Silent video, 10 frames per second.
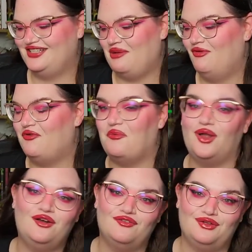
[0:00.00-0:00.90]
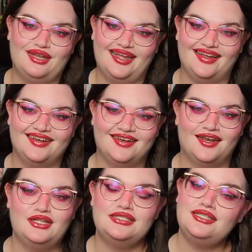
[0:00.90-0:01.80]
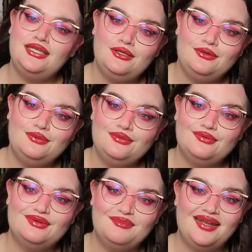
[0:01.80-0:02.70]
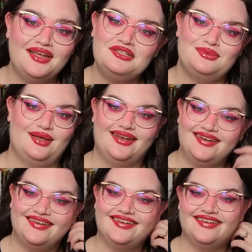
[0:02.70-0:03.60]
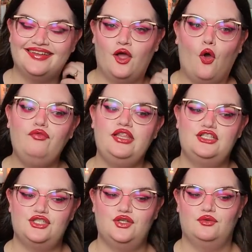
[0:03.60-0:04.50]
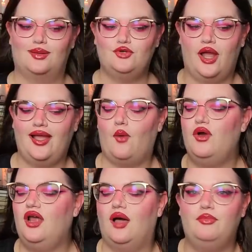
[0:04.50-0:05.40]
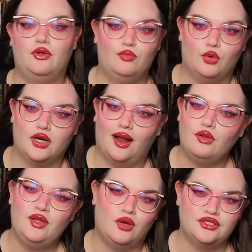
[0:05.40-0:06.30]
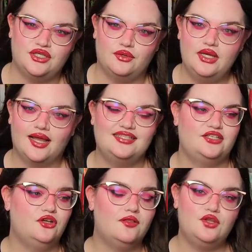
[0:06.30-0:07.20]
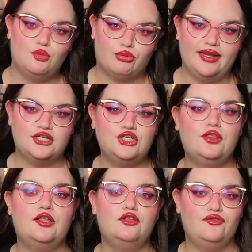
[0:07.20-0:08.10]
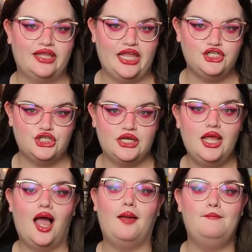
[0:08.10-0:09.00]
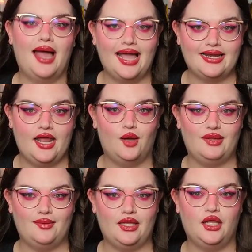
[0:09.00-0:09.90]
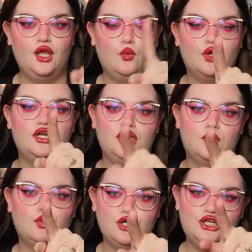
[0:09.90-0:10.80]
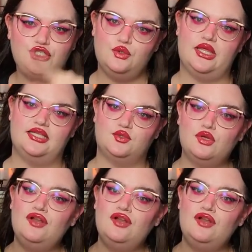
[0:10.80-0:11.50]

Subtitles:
I hope you have a wonderful day. And I'll see you in my next one. Hopefully it's soon. I want to upload more. I really want to. Because I took a little break. I took like a little vacation. I'm back now, baby. We're gonna do this.